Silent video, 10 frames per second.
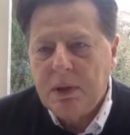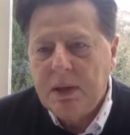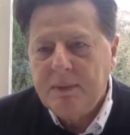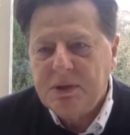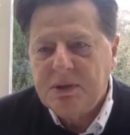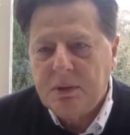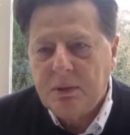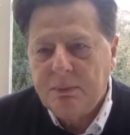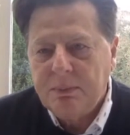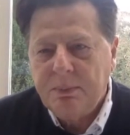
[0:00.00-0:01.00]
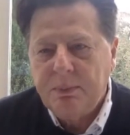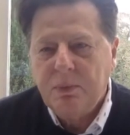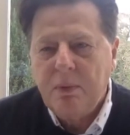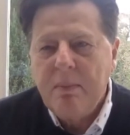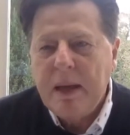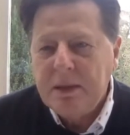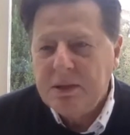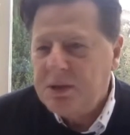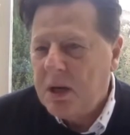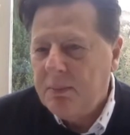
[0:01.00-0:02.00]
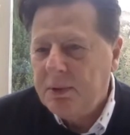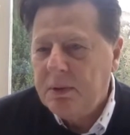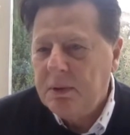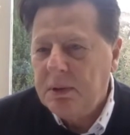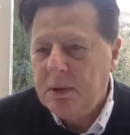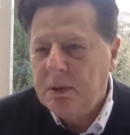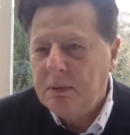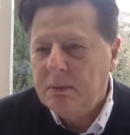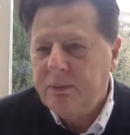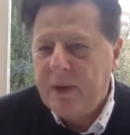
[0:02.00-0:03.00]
gives us a tremendous opportunity to